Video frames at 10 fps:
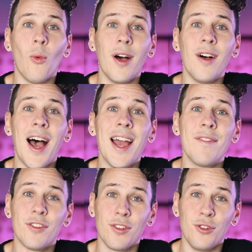Well, I
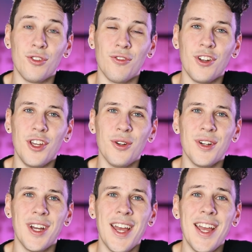have the solution for you.
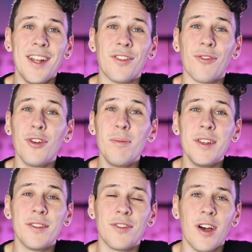It's a free
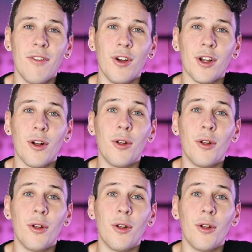piece of software